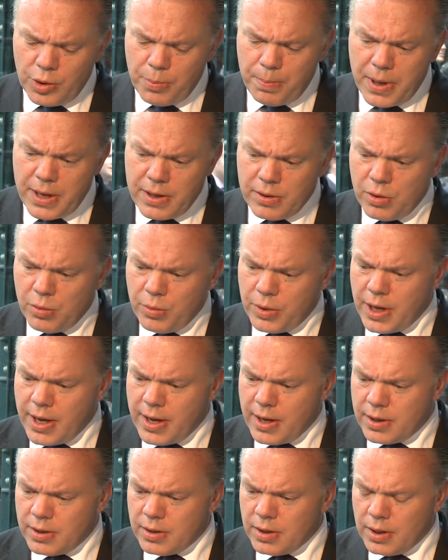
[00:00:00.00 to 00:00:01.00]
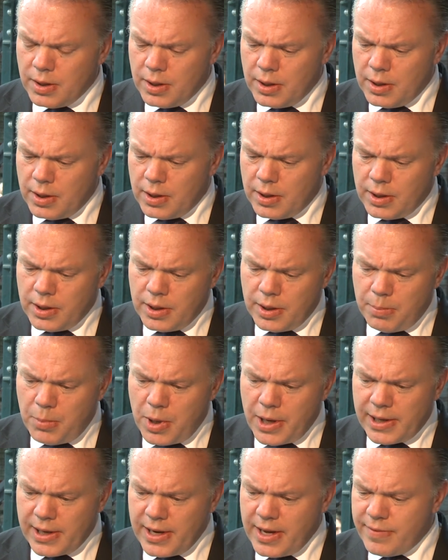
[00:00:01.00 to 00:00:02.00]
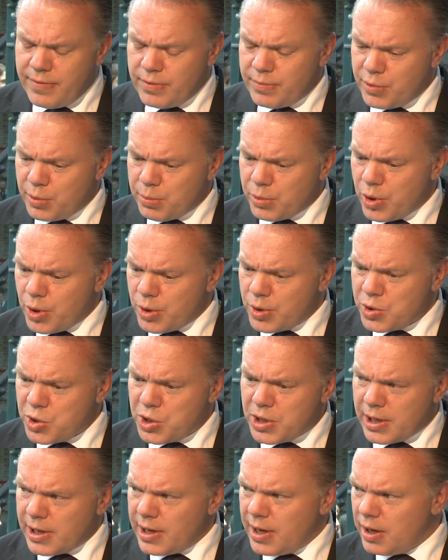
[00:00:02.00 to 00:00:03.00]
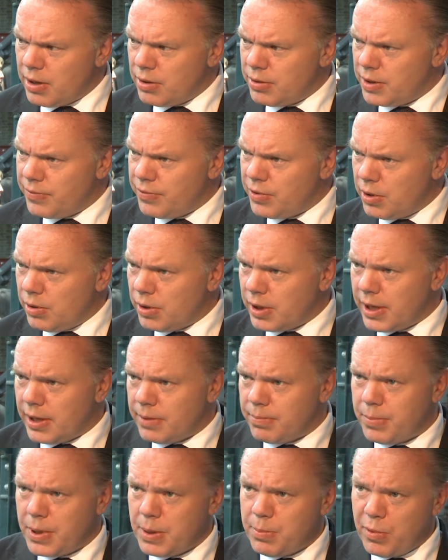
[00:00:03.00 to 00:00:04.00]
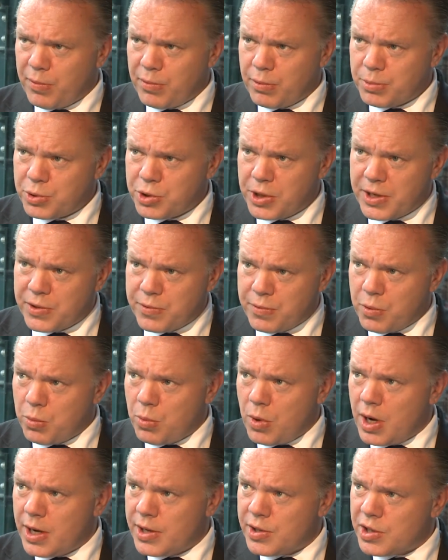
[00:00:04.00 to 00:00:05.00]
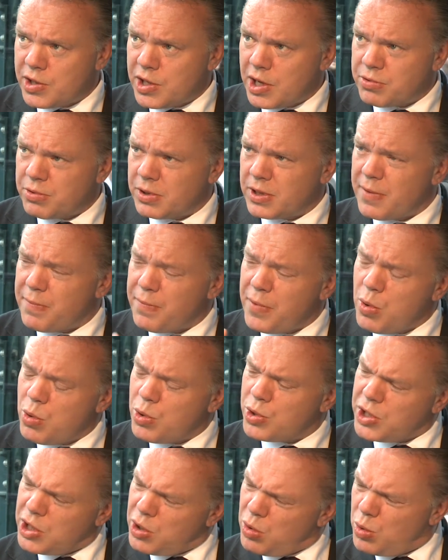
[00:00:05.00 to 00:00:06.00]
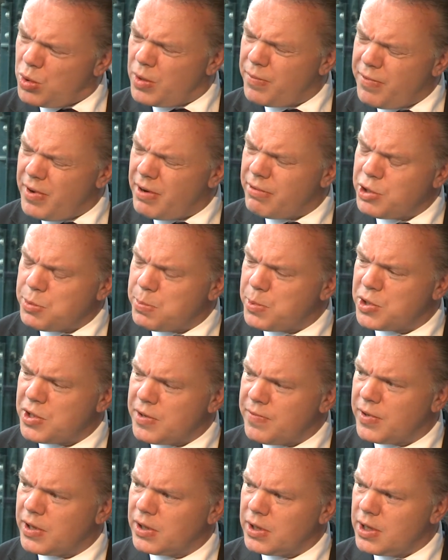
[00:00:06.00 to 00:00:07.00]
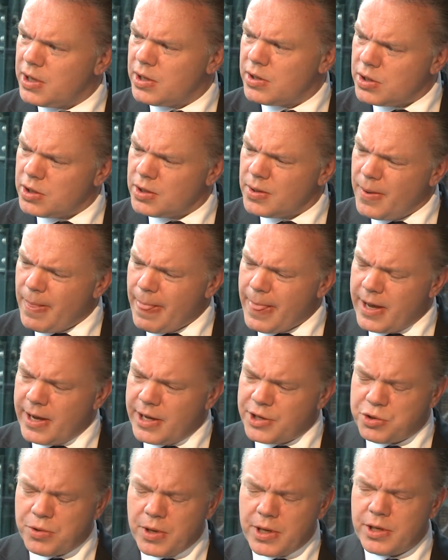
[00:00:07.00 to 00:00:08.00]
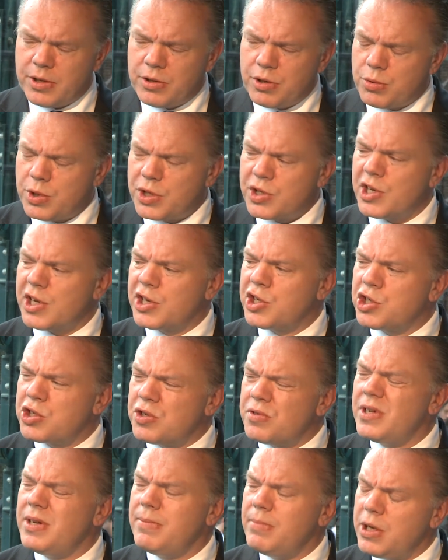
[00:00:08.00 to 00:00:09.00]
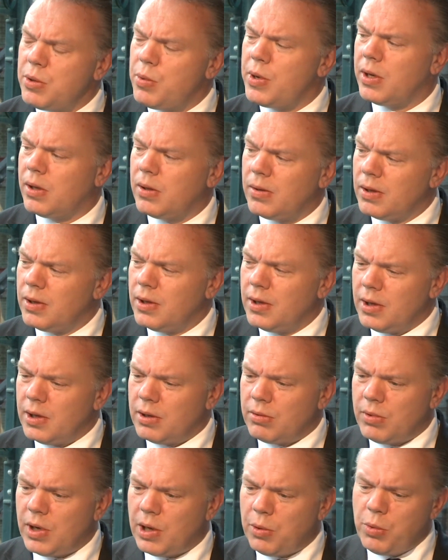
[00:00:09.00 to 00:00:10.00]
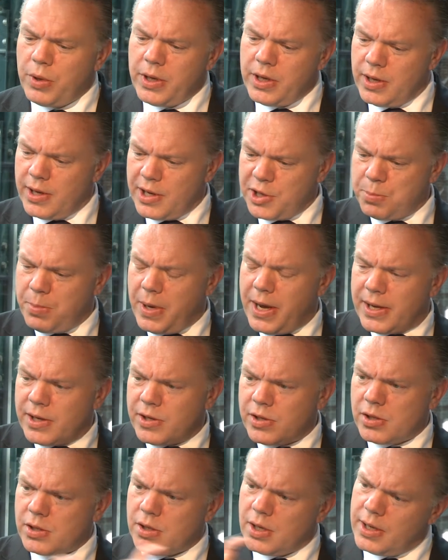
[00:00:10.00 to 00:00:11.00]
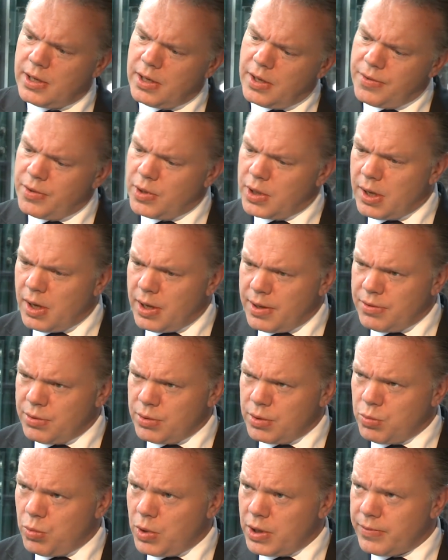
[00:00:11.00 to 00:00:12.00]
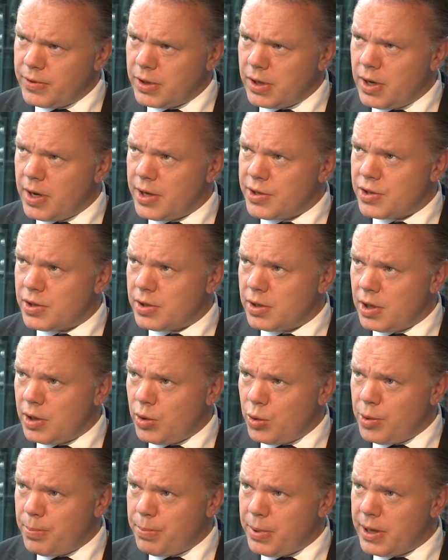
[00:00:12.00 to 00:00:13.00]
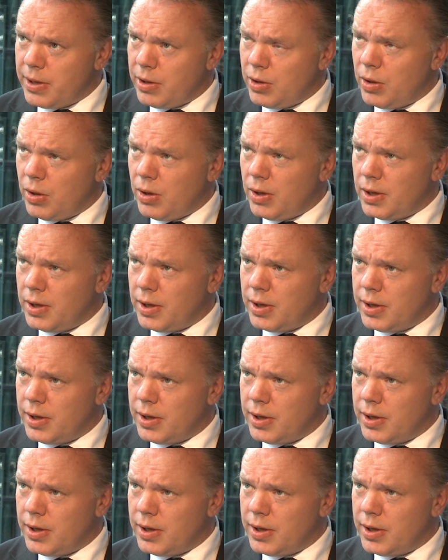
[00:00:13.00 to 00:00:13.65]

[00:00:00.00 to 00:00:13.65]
panel we had Mike Levin from Currency Cloud, if you look at people from TransferWise, etc., they're focusing on a very specific niche and try to do this extremely well. While we as banks, and I thought one of the guys on the panel